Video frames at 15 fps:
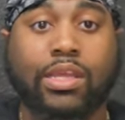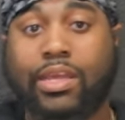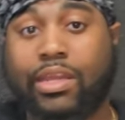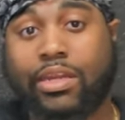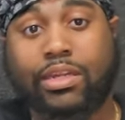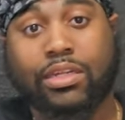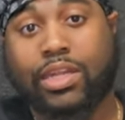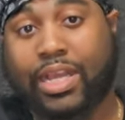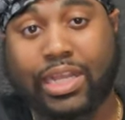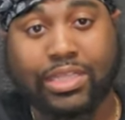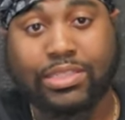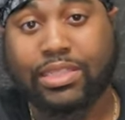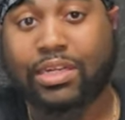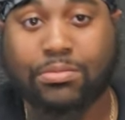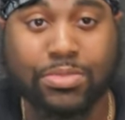And like I
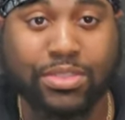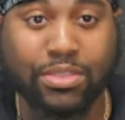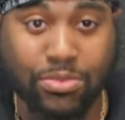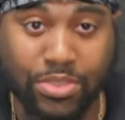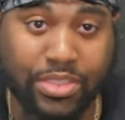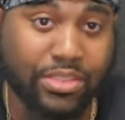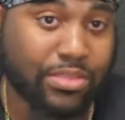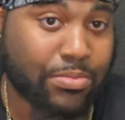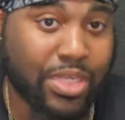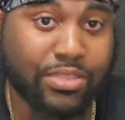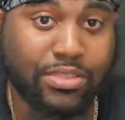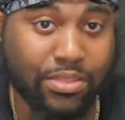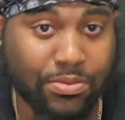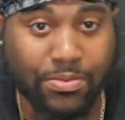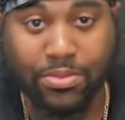said, I'm still teaching
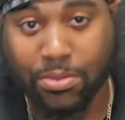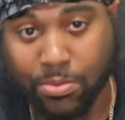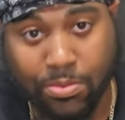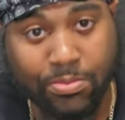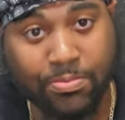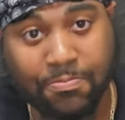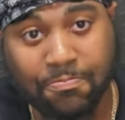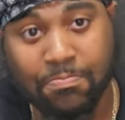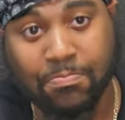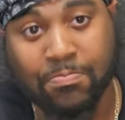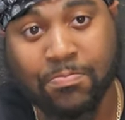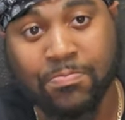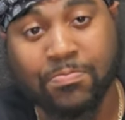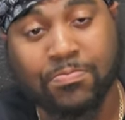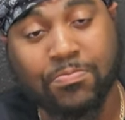myself, so
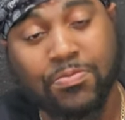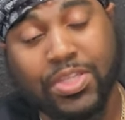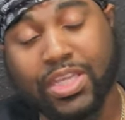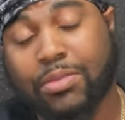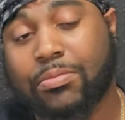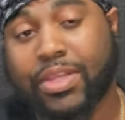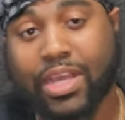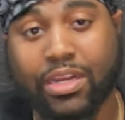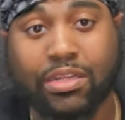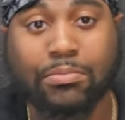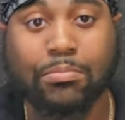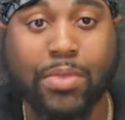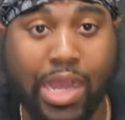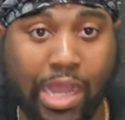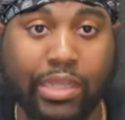keep that
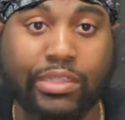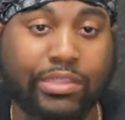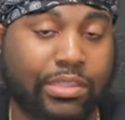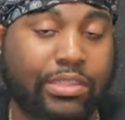in mind.